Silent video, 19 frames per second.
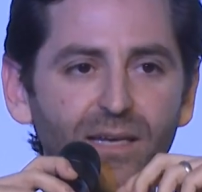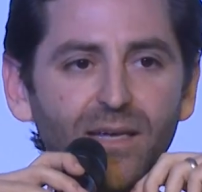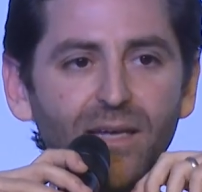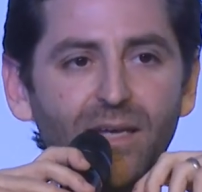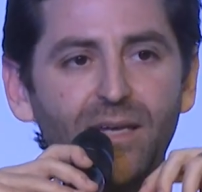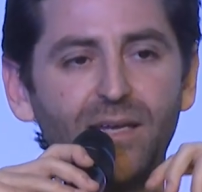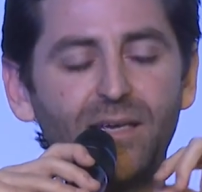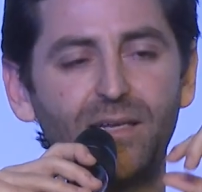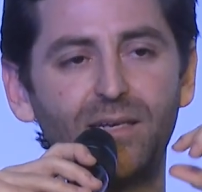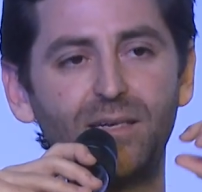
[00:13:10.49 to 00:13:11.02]

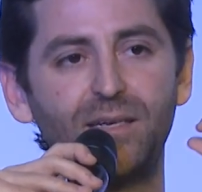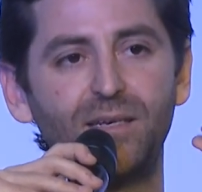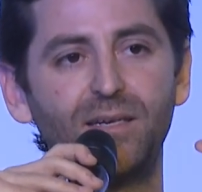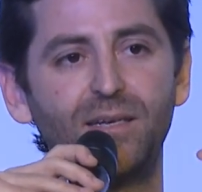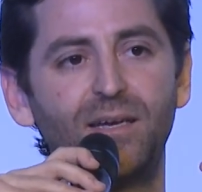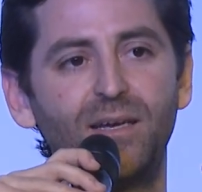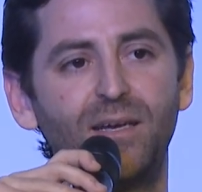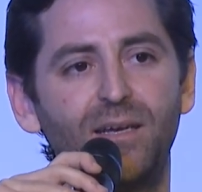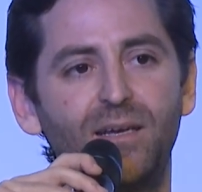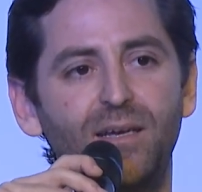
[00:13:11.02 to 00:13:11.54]

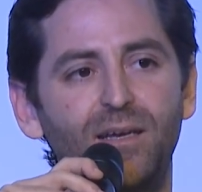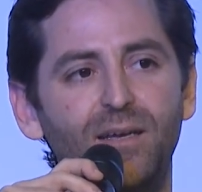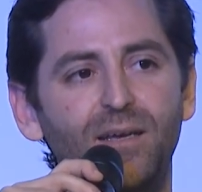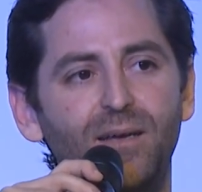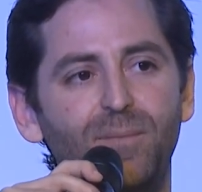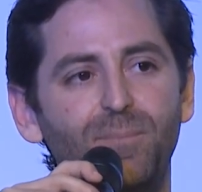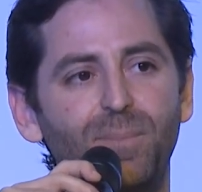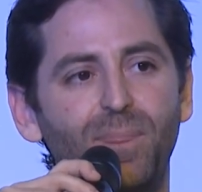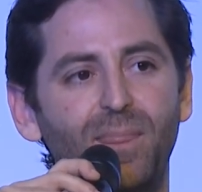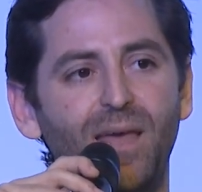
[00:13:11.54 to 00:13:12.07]
And
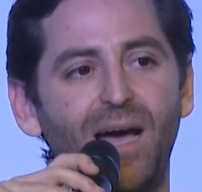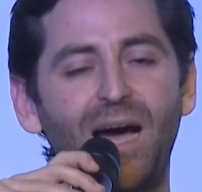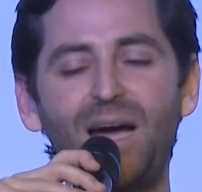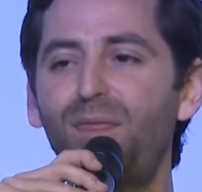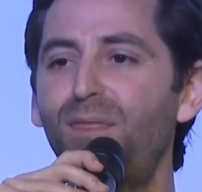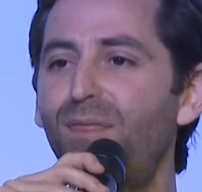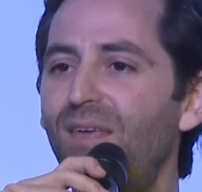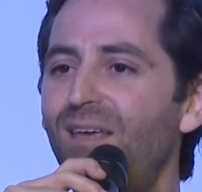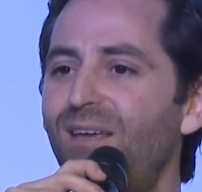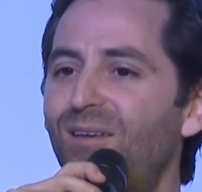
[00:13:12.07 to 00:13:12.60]
I
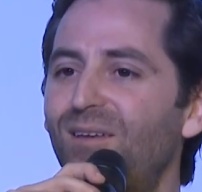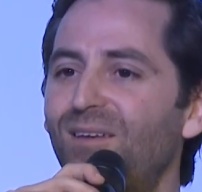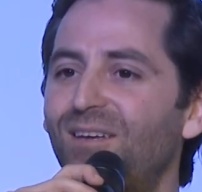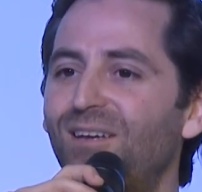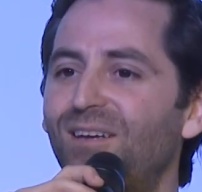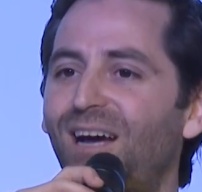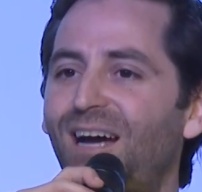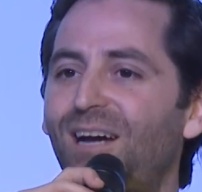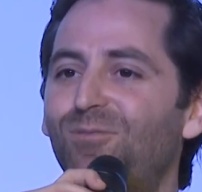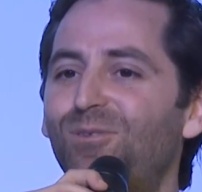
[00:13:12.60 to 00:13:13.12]
think
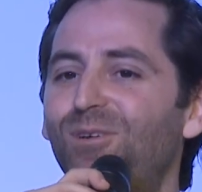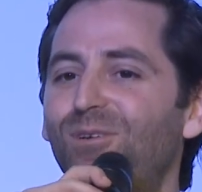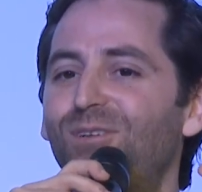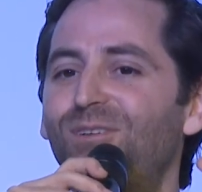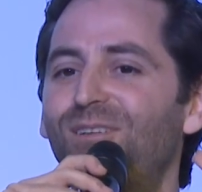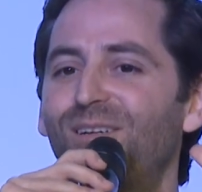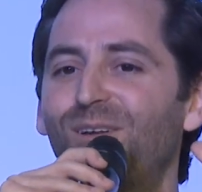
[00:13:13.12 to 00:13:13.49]
I would